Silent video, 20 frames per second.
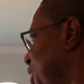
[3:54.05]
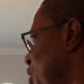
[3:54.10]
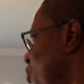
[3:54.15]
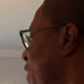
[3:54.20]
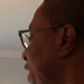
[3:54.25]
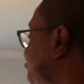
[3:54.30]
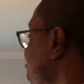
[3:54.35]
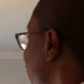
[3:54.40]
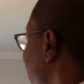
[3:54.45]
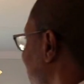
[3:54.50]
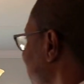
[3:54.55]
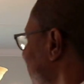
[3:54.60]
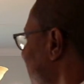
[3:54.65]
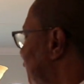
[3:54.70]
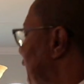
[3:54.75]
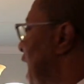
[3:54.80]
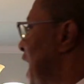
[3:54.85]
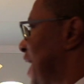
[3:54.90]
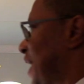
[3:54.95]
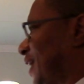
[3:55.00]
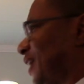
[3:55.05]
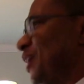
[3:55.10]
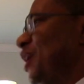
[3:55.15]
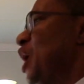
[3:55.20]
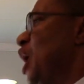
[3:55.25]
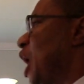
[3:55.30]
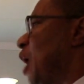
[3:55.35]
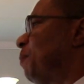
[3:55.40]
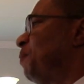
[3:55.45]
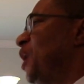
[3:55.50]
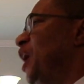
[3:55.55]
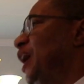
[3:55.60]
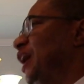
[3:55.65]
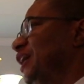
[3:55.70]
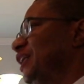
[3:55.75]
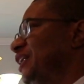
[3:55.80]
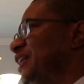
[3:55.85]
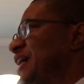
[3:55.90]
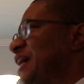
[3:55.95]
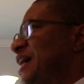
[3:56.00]
We could rely
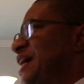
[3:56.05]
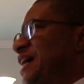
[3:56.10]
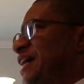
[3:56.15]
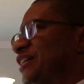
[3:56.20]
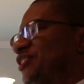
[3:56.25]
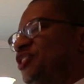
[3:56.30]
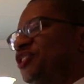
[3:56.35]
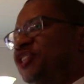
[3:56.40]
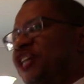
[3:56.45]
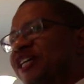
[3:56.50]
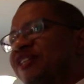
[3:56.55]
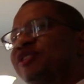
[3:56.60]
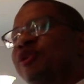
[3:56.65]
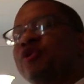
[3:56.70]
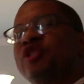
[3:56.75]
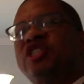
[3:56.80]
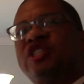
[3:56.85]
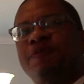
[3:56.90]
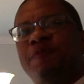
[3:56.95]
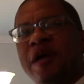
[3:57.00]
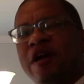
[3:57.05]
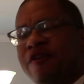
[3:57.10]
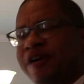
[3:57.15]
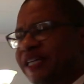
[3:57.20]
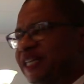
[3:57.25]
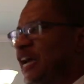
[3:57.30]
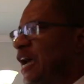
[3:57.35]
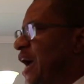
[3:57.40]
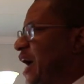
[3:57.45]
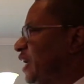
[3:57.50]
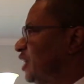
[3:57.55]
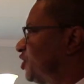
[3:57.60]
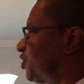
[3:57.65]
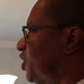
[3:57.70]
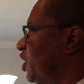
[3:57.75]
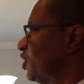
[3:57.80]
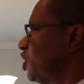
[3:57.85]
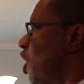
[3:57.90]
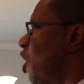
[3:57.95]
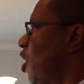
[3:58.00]
upon his gentle spirit and his
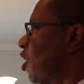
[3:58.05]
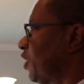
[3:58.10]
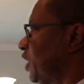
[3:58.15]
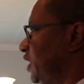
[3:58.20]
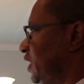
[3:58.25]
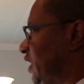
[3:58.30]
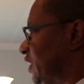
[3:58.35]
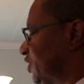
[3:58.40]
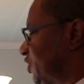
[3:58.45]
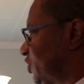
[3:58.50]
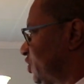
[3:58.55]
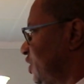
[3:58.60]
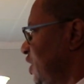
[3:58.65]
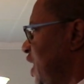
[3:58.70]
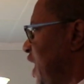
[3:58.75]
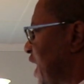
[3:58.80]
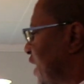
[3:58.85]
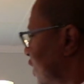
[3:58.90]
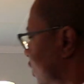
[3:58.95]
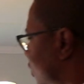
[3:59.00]
good heartedness and